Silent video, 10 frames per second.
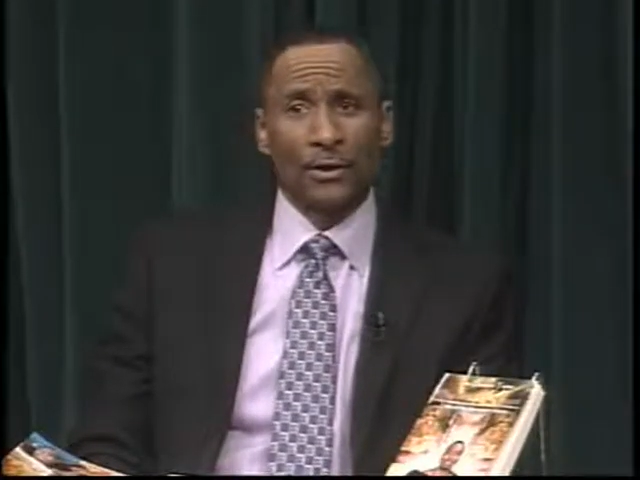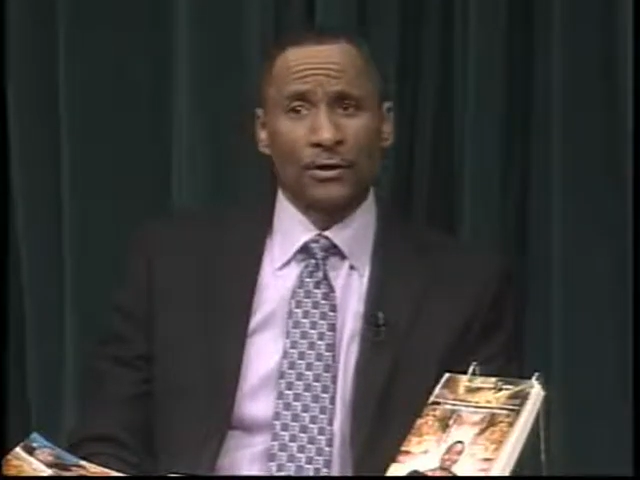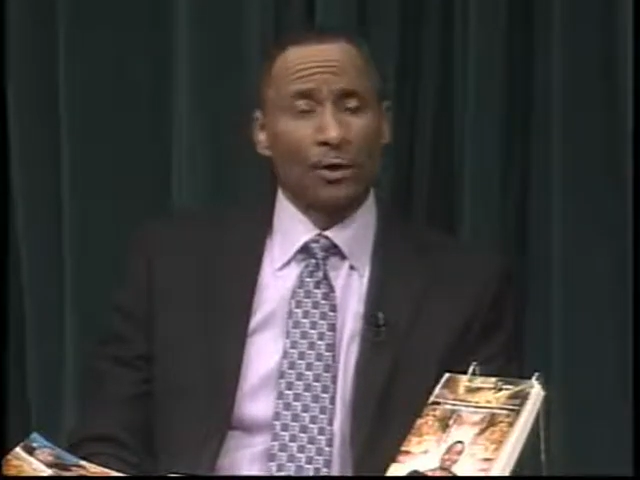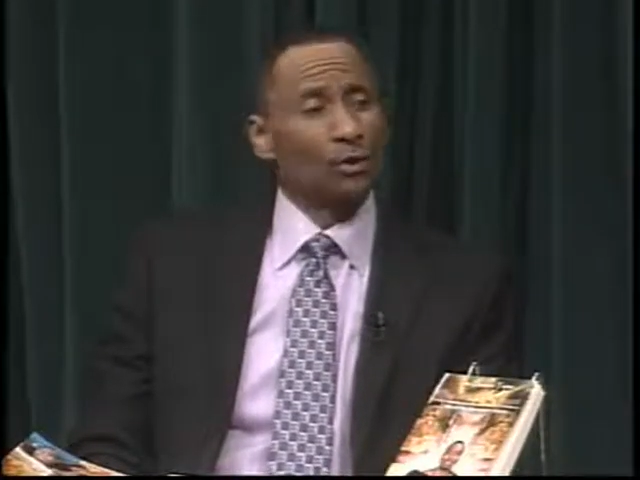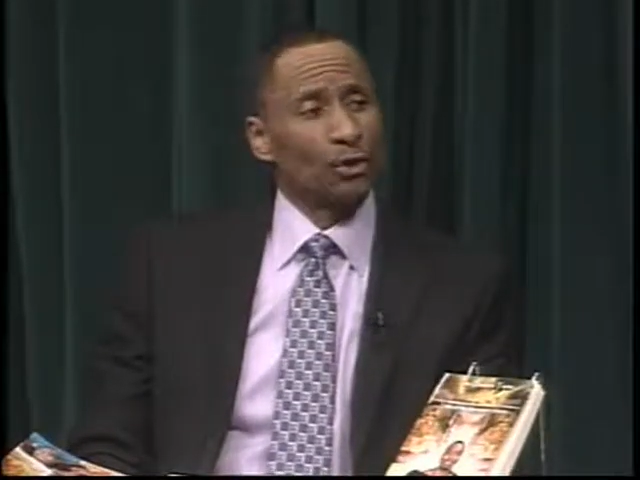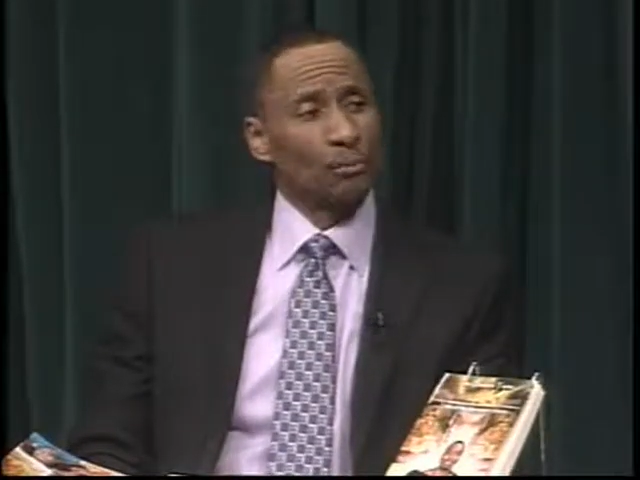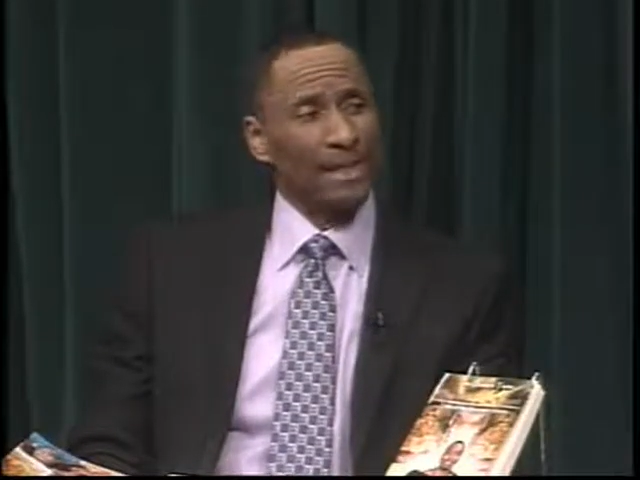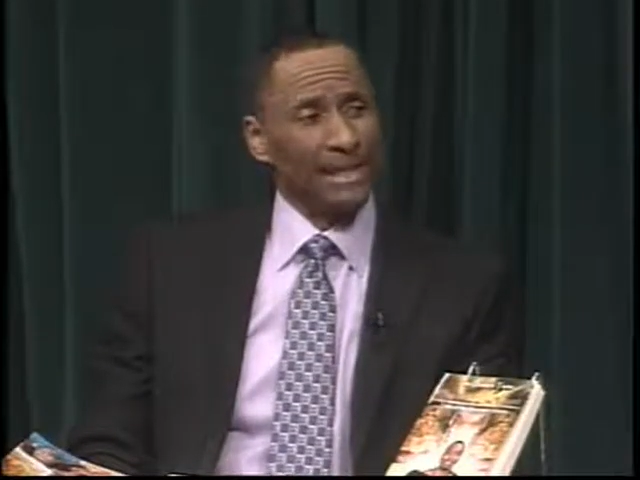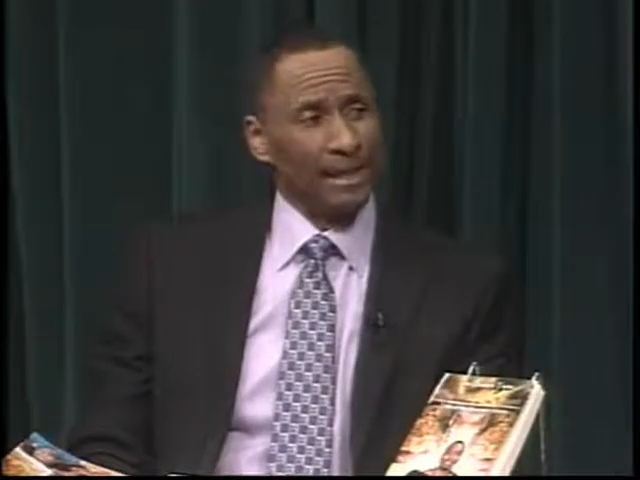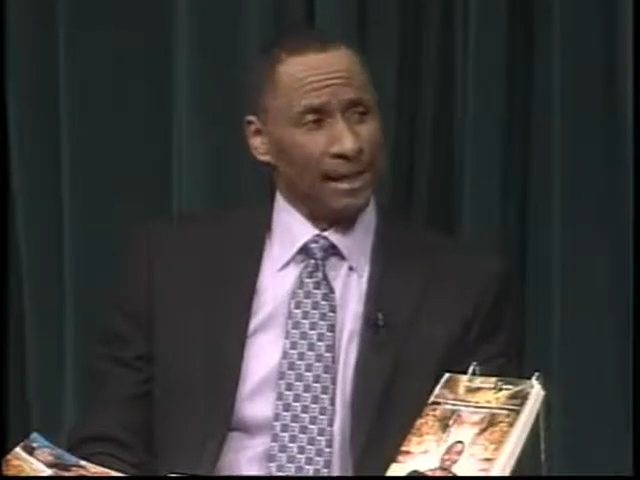social
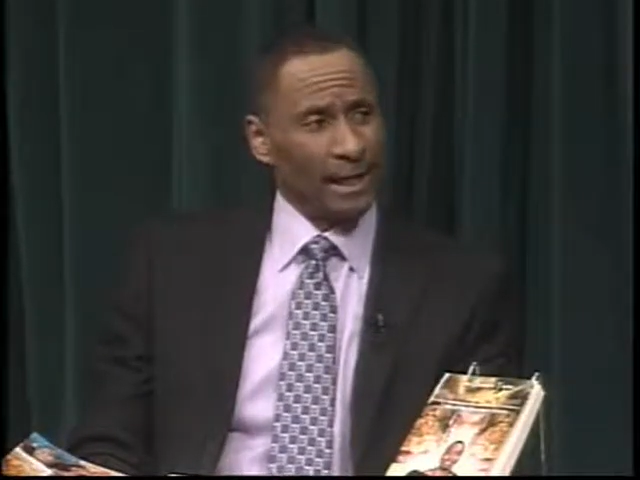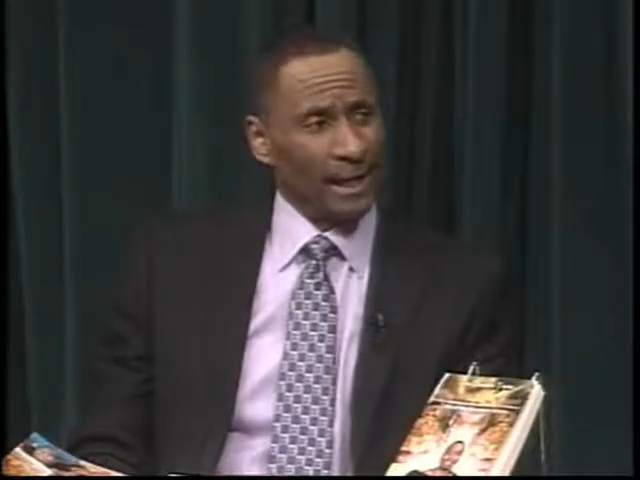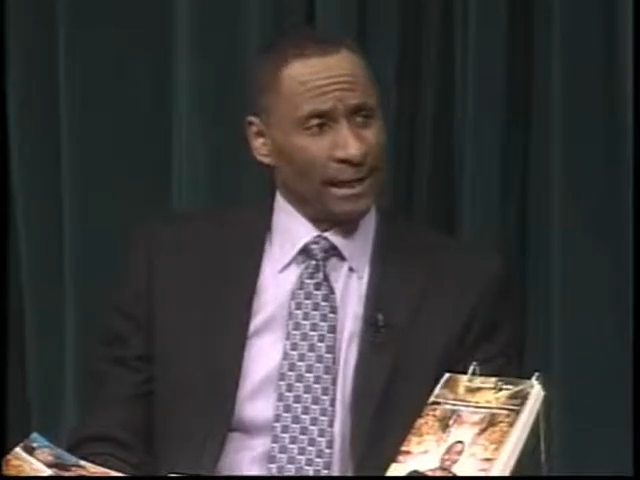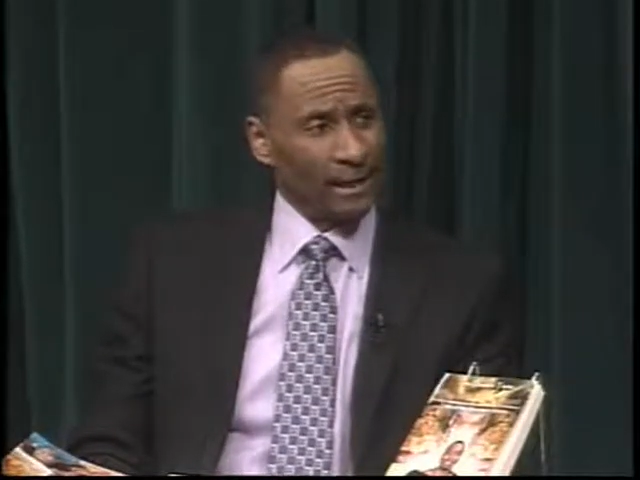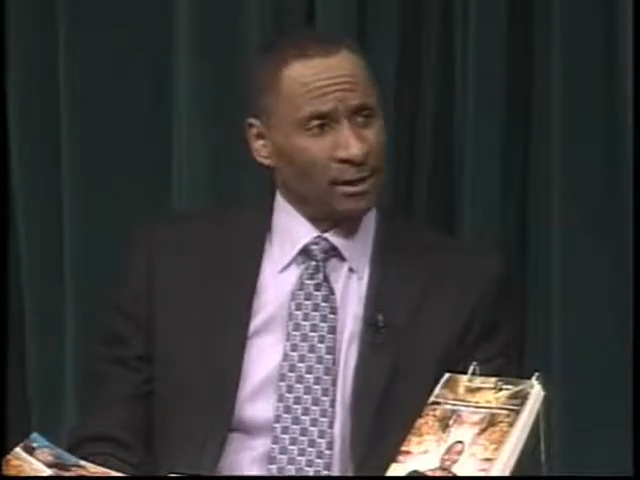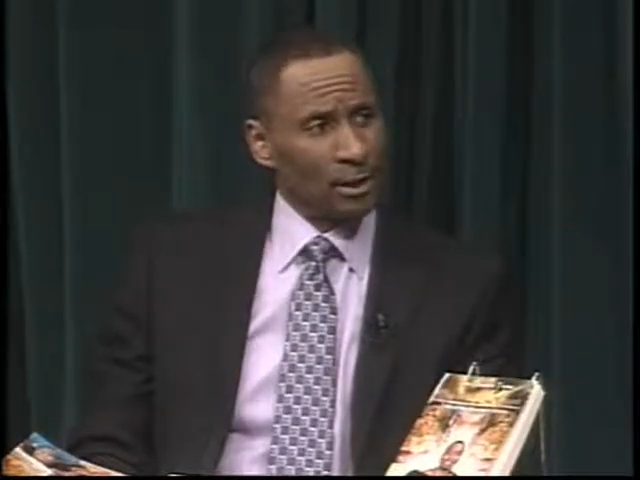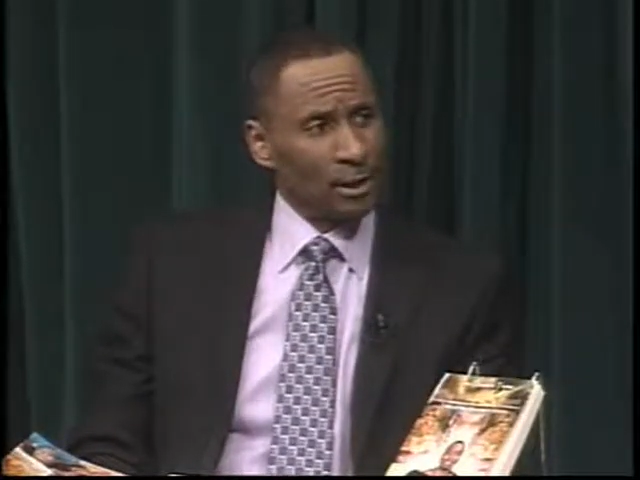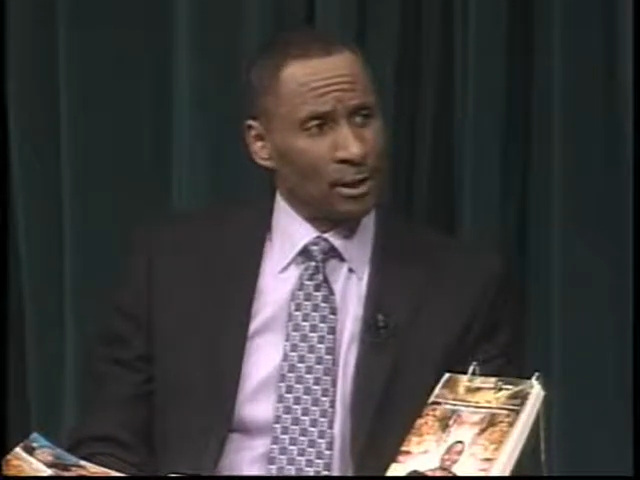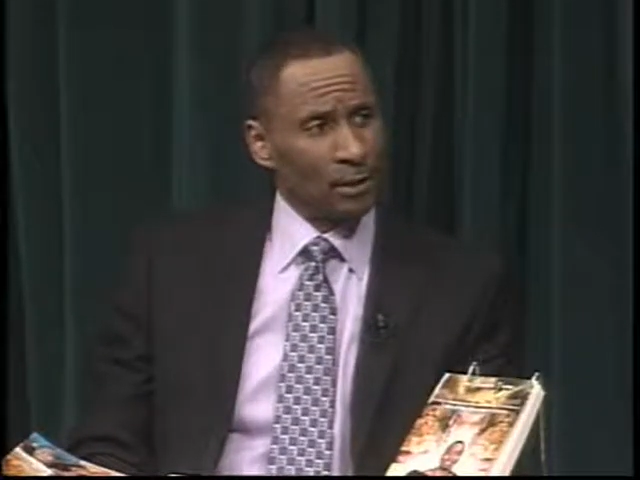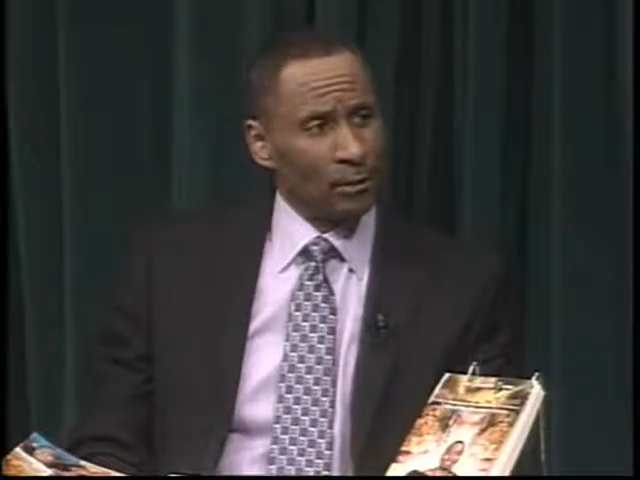media age
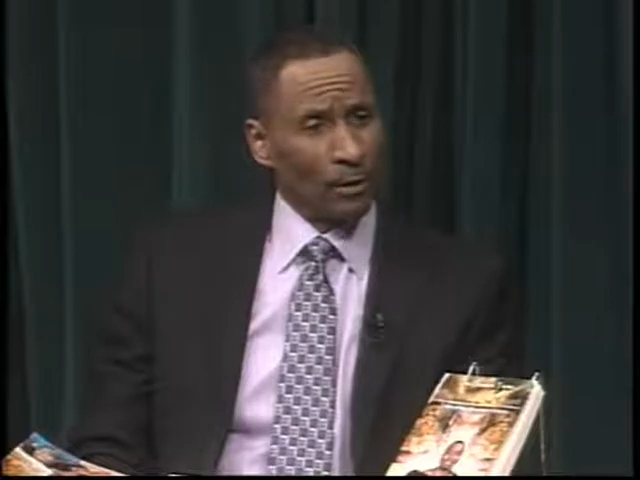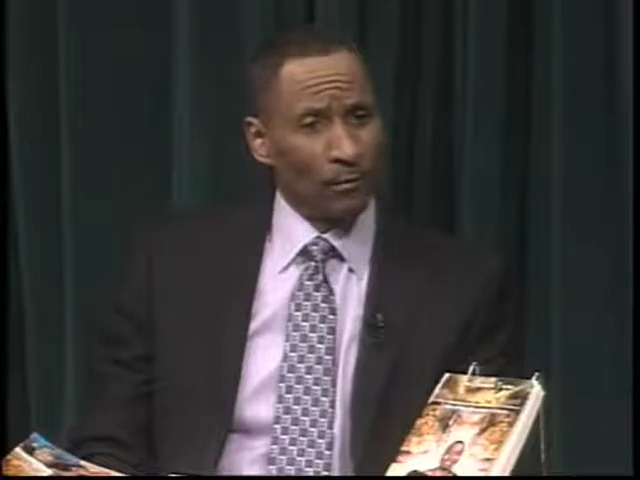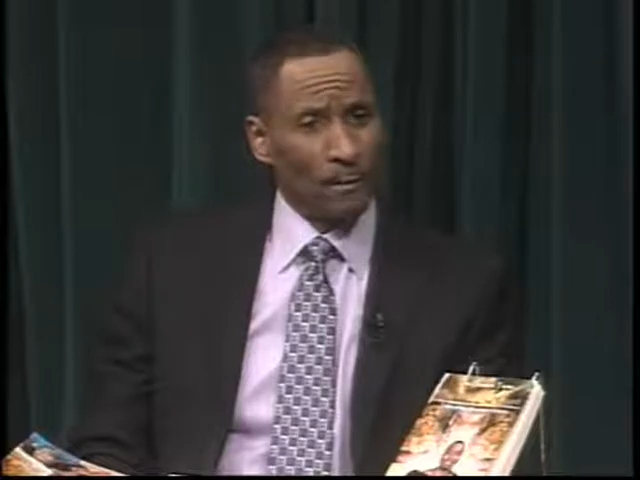where